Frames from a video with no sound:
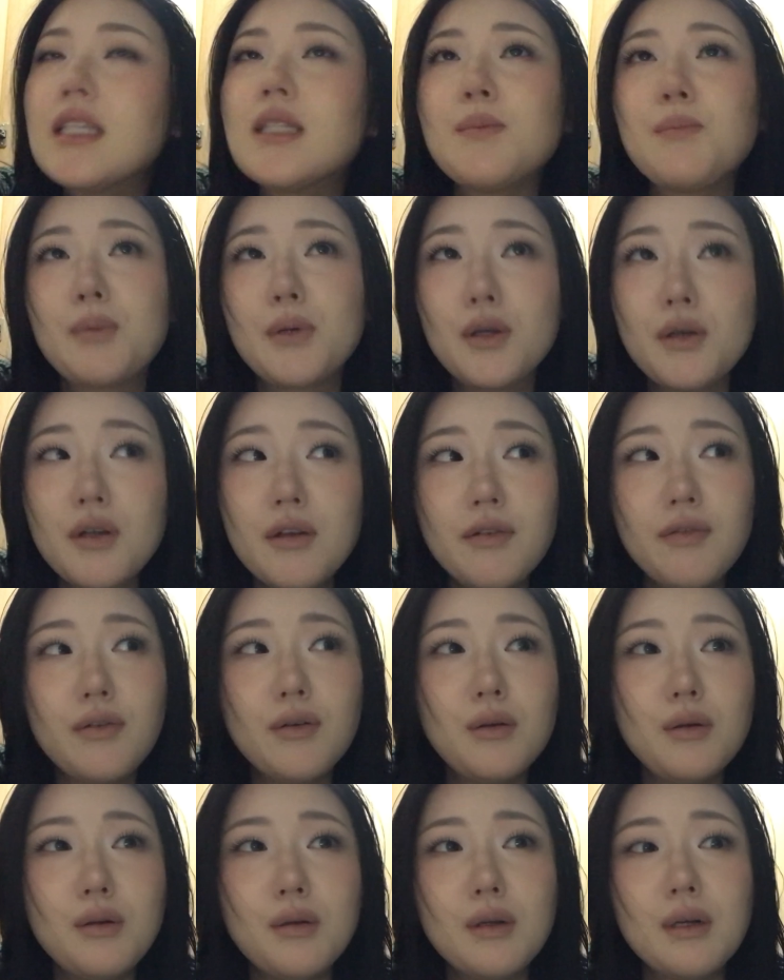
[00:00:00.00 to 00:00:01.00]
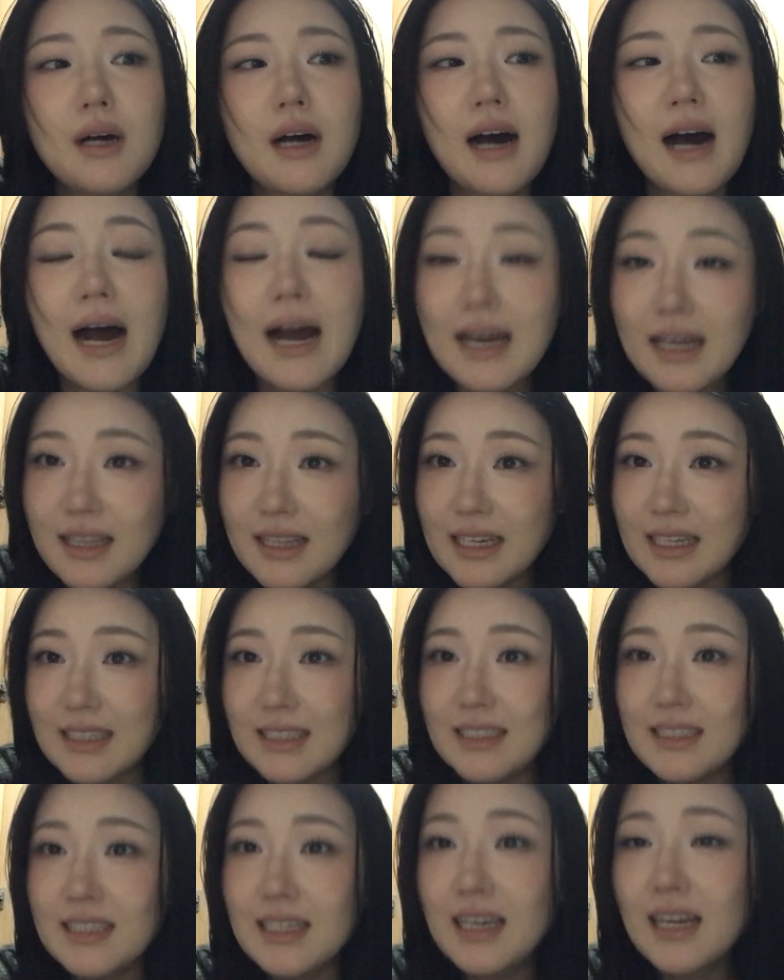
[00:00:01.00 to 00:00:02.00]
a beautiful
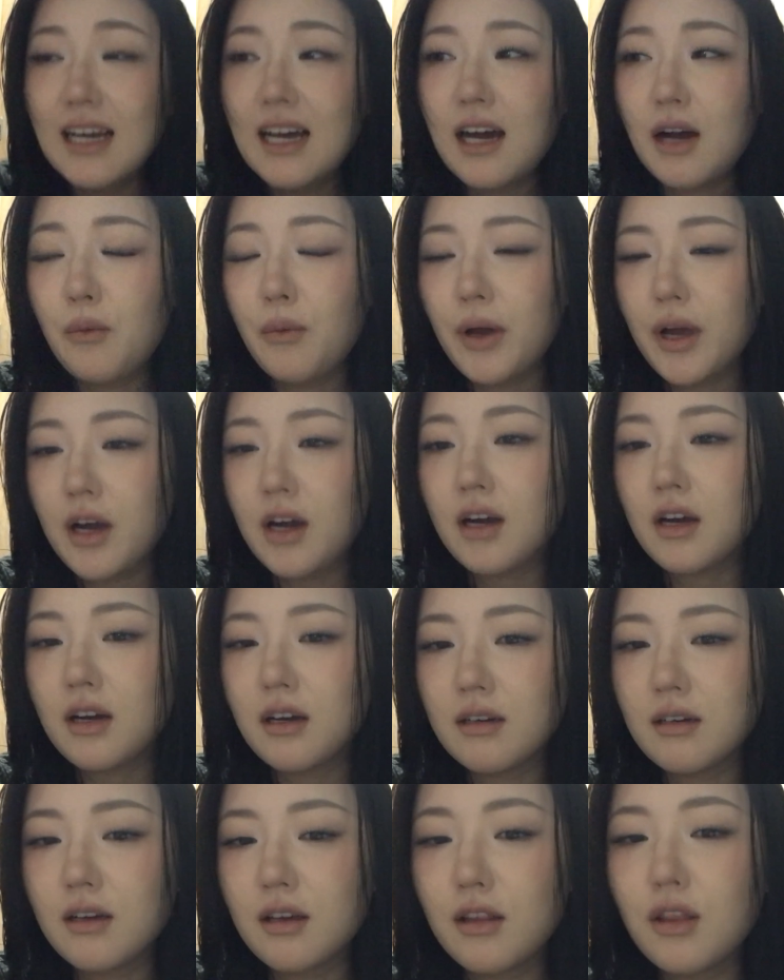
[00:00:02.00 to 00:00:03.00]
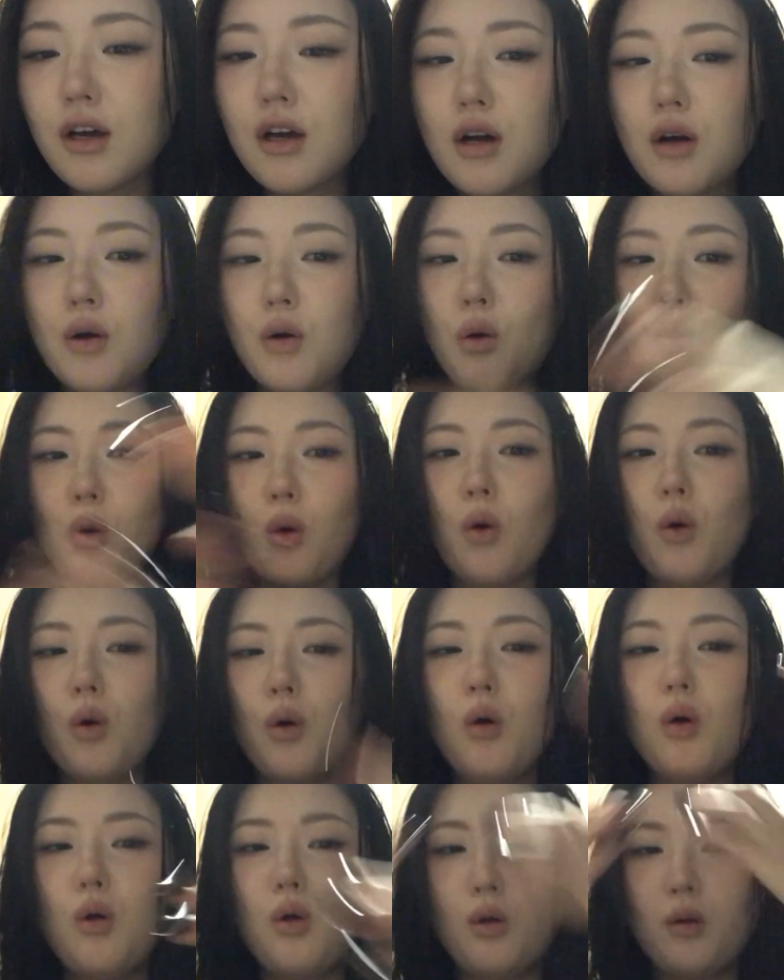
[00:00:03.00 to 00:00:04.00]
island where
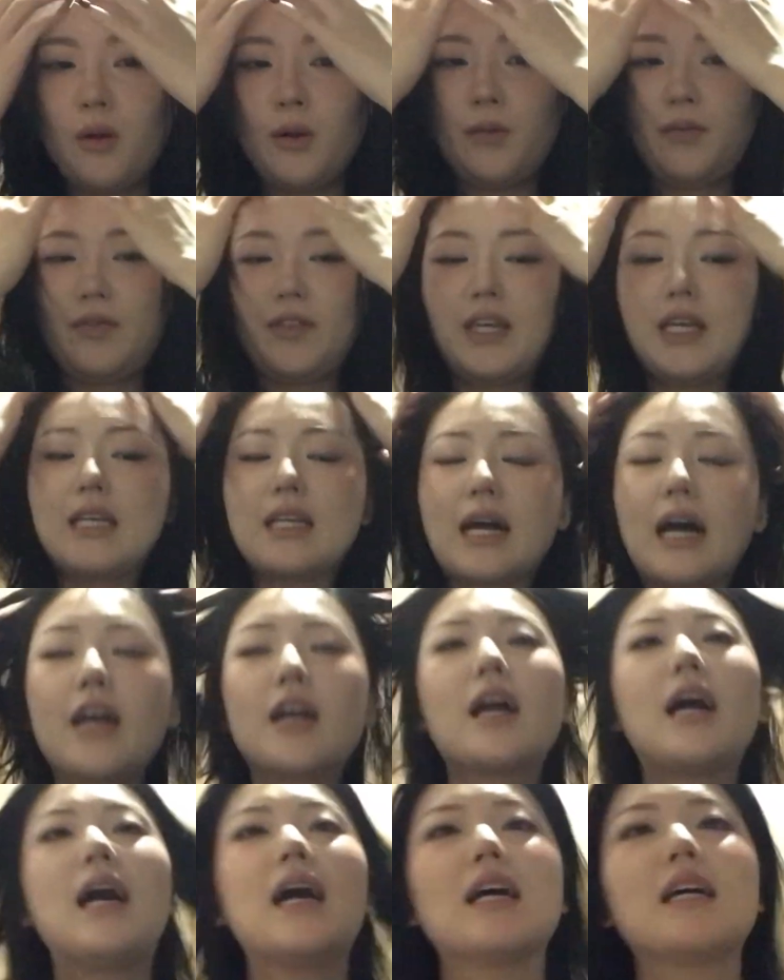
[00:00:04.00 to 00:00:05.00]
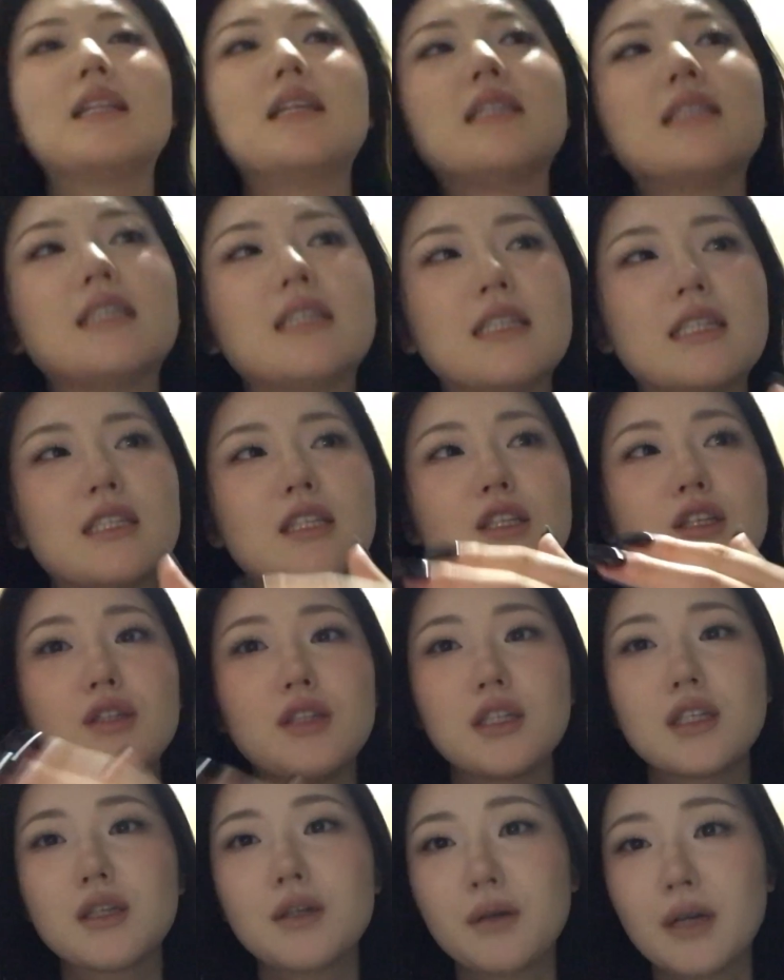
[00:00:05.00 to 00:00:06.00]
the entire island is
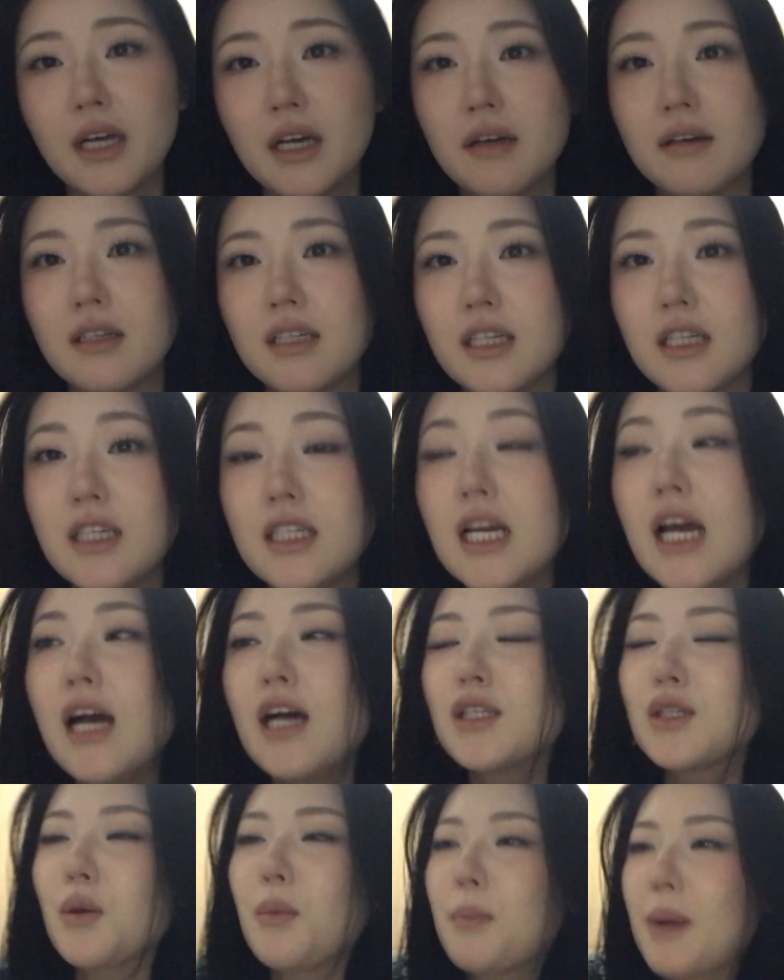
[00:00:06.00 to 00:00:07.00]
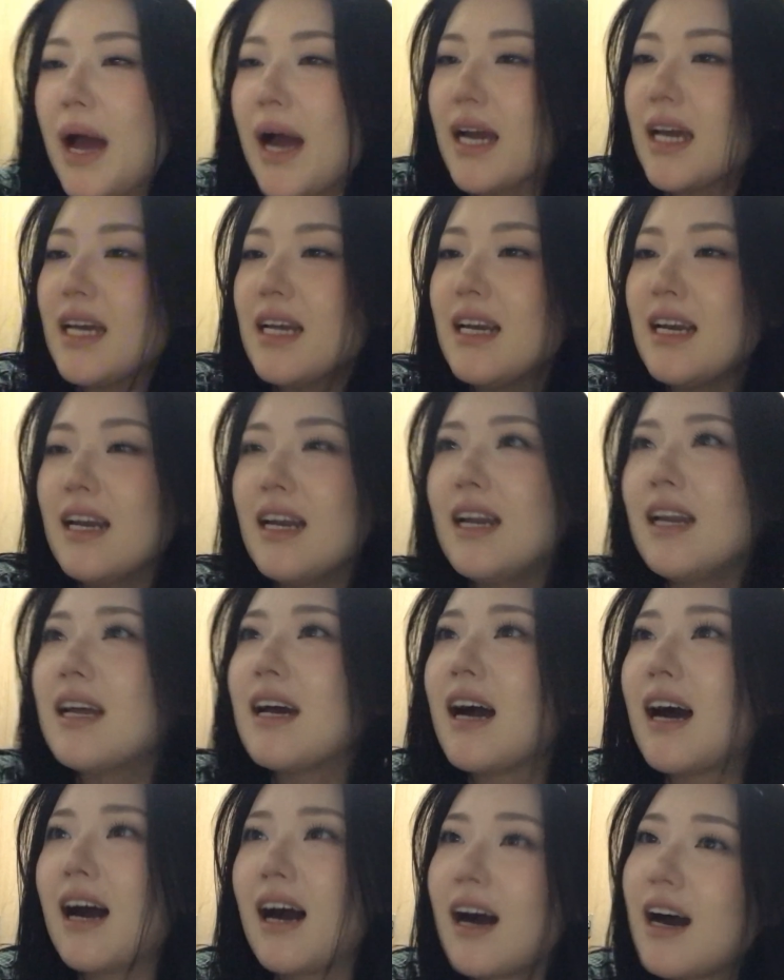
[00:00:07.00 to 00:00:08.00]
UNESCO heritage. So back in
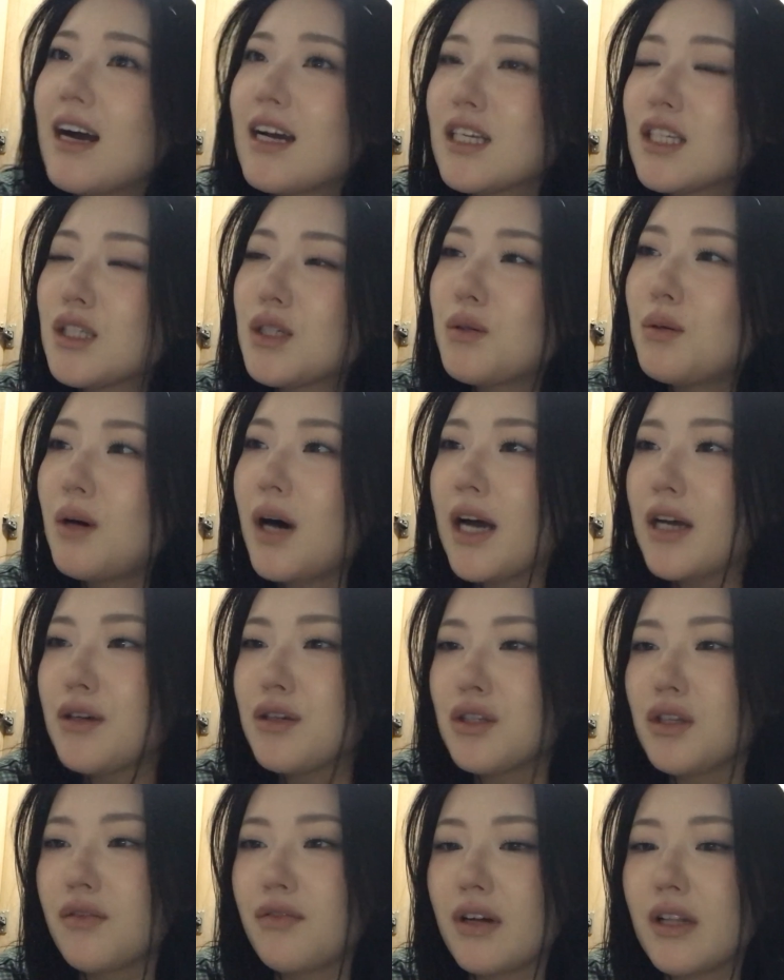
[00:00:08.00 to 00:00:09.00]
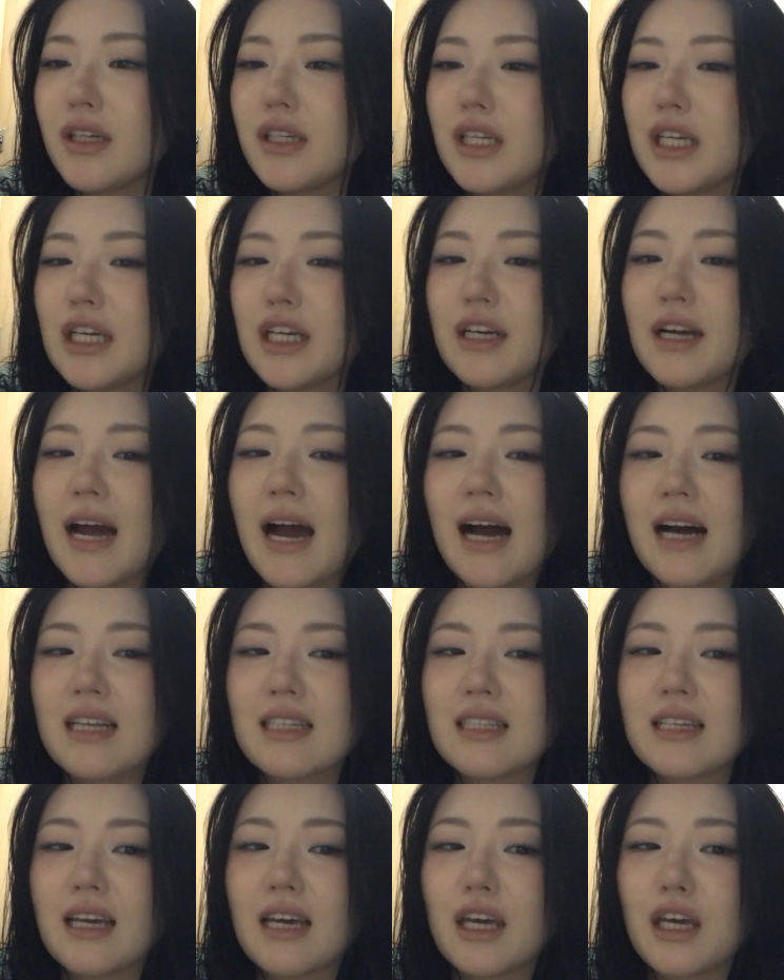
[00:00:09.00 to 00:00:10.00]
high school, I used to volunteer as
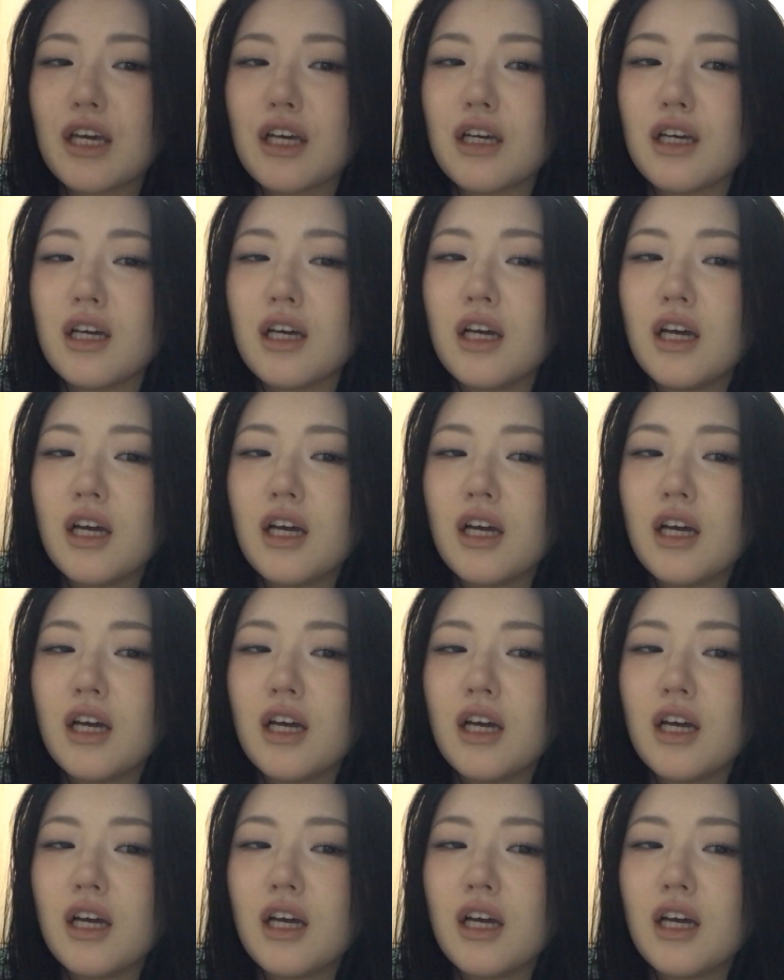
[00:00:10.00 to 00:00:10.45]
like a